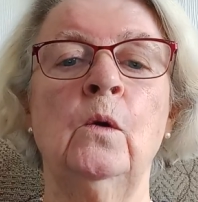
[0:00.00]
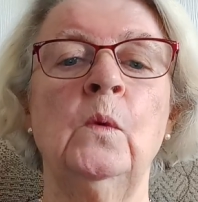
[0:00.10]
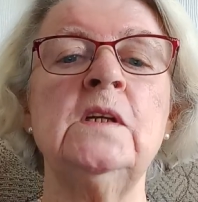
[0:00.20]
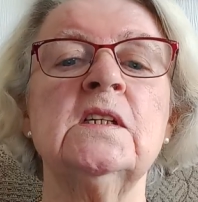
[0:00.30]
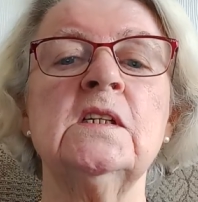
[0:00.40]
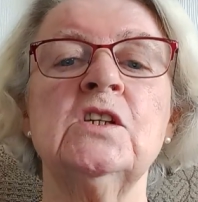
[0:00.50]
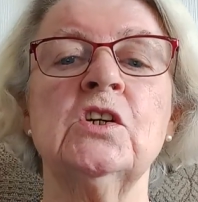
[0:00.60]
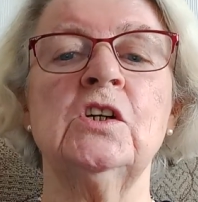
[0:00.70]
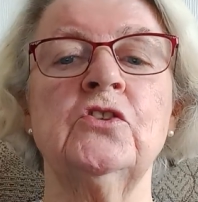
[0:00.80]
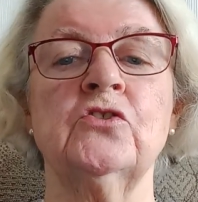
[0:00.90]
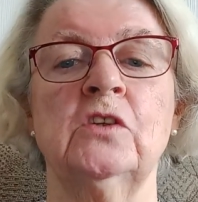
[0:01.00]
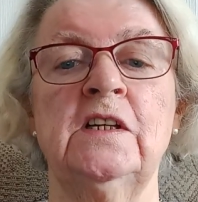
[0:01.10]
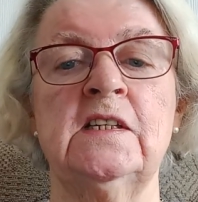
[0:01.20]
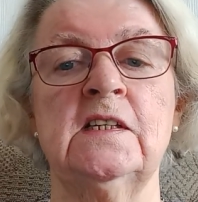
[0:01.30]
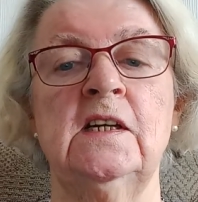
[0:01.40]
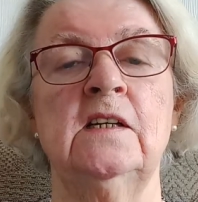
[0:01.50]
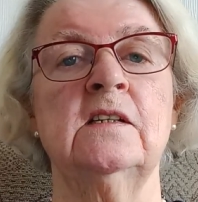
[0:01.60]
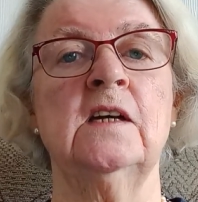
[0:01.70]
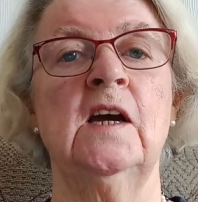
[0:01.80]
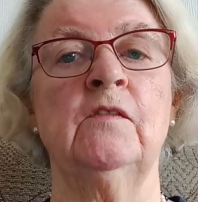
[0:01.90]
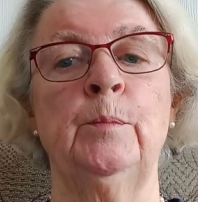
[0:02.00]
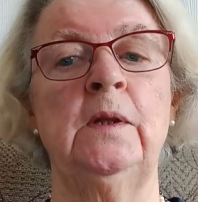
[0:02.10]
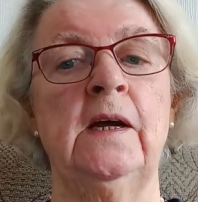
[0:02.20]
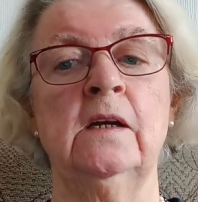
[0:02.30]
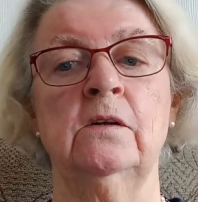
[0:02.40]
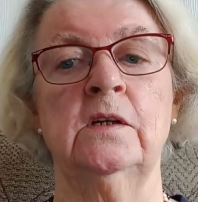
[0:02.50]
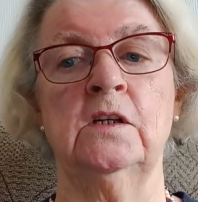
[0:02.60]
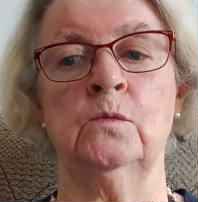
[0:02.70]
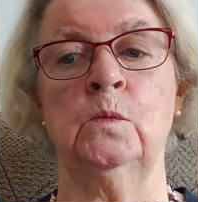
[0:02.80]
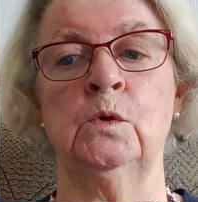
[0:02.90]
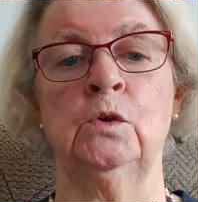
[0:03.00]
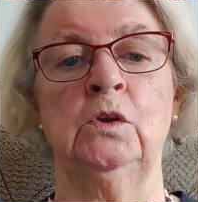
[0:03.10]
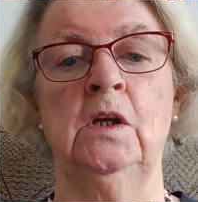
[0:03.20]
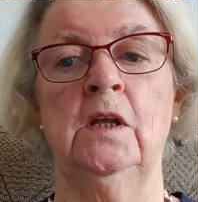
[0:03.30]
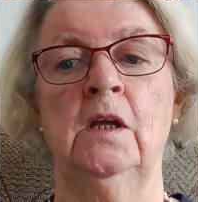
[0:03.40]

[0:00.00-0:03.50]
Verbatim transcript: Winston Churchill is said to have a plaque on his wall